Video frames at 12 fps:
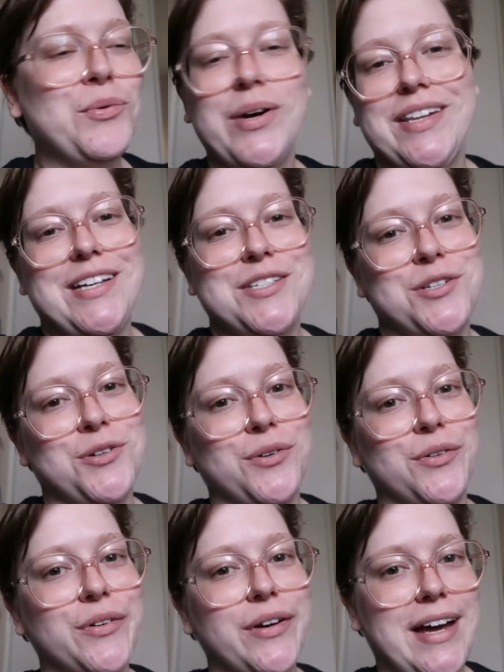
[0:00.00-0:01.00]
where these
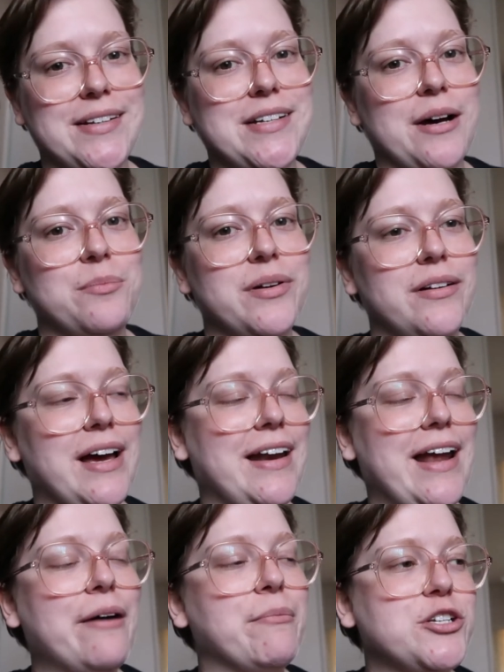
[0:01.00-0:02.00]
two end up
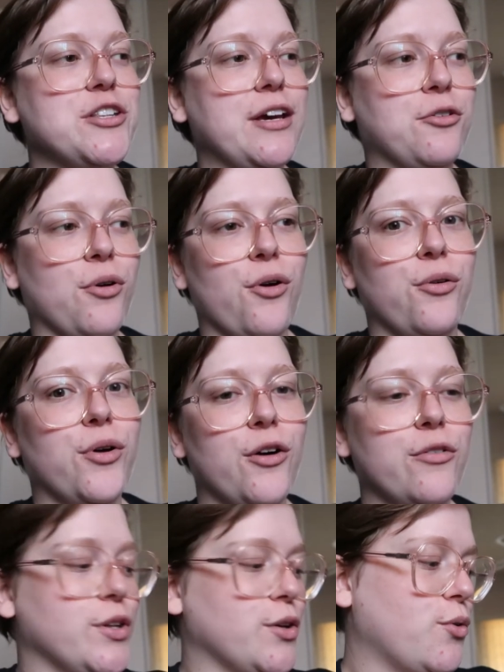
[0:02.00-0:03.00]
and how much they grow
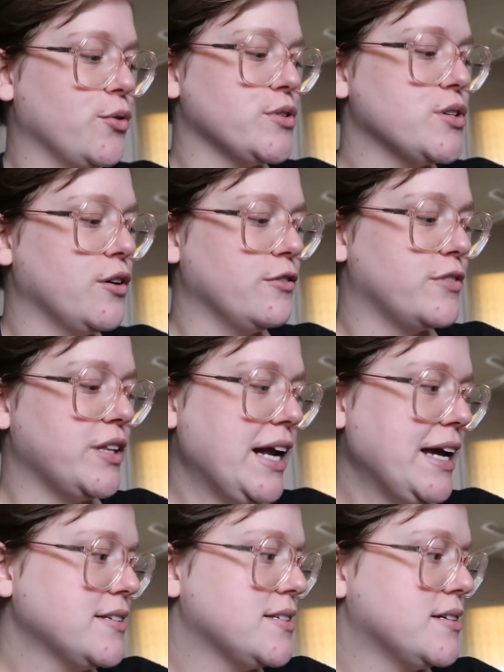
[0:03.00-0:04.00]
over the course of the
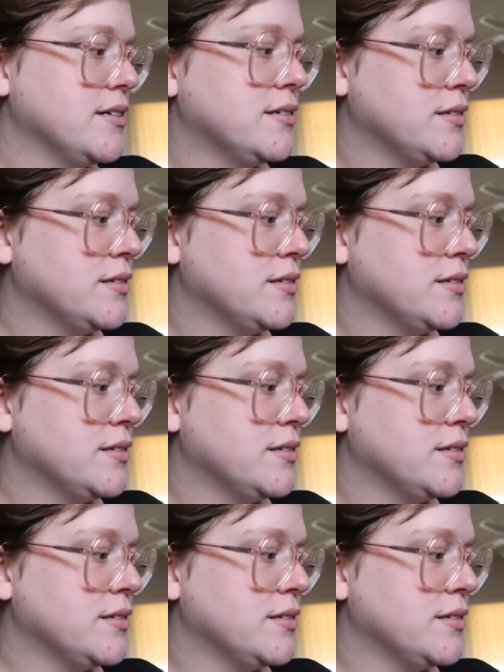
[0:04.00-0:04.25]
next